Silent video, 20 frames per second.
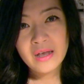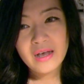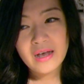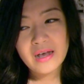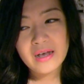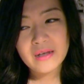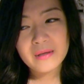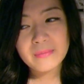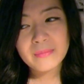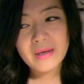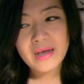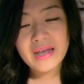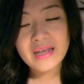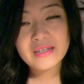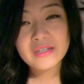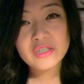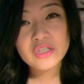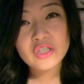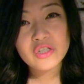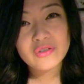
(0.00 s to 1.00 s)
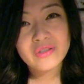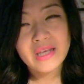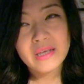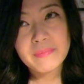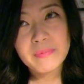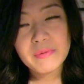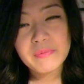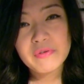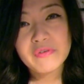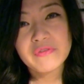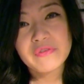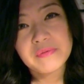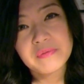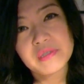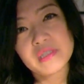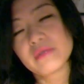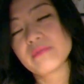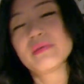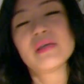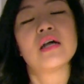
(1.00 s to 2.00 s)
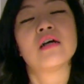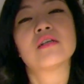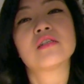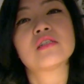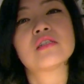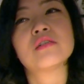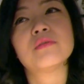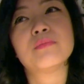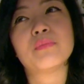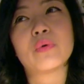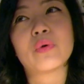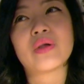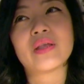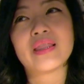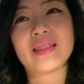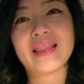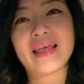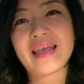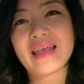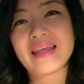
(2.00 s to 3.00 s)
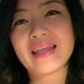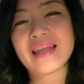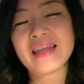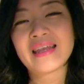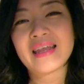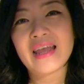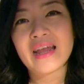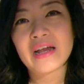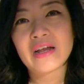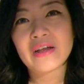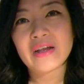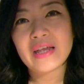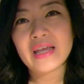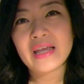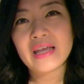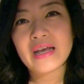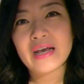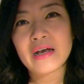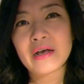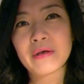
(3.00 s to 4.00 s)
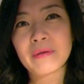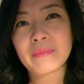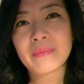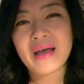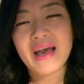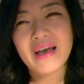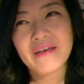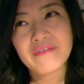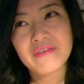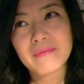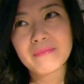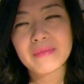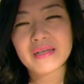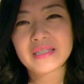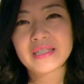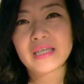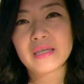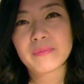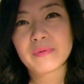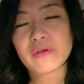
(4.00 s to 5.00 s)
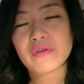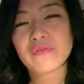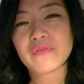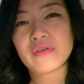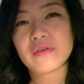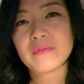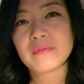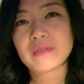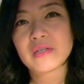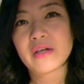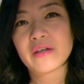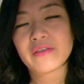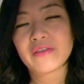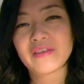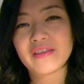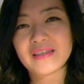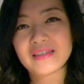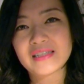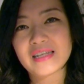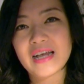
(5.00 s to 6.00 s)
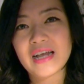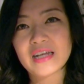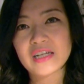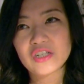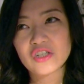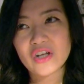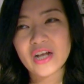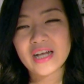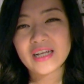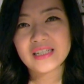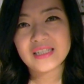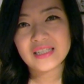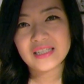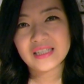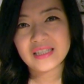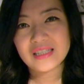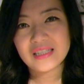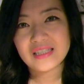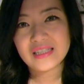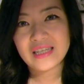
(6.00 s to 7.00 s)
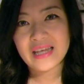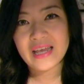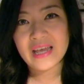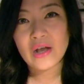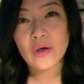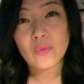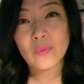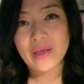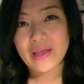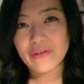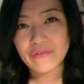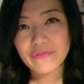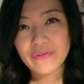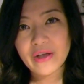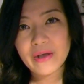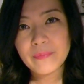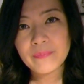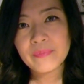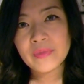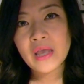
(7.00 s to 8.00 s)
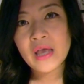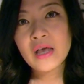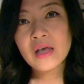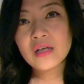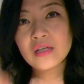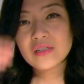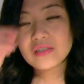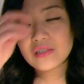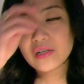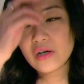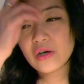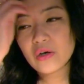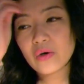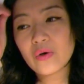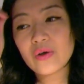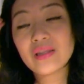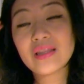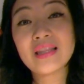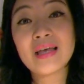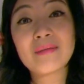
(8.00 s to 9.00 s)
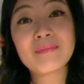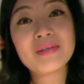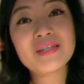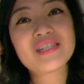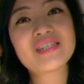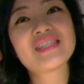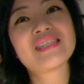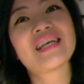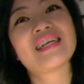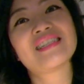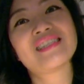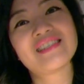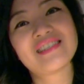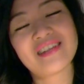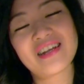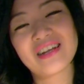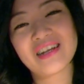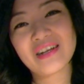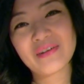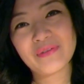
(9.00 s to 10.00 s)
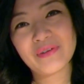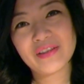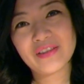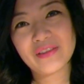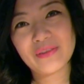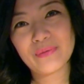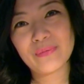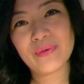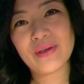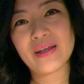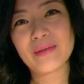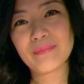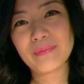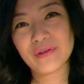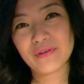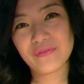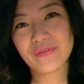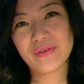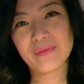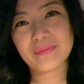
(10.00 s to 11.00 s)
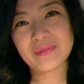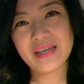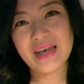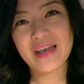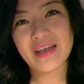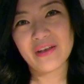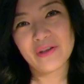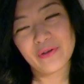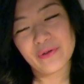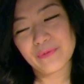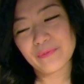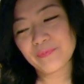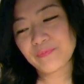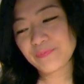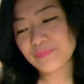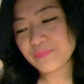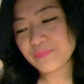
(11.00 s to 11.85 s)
I do like my perfumes to be also more light and airy. Heavy musky perfumes are things that I try to stay away from. So let me just get started with what perfumes I own.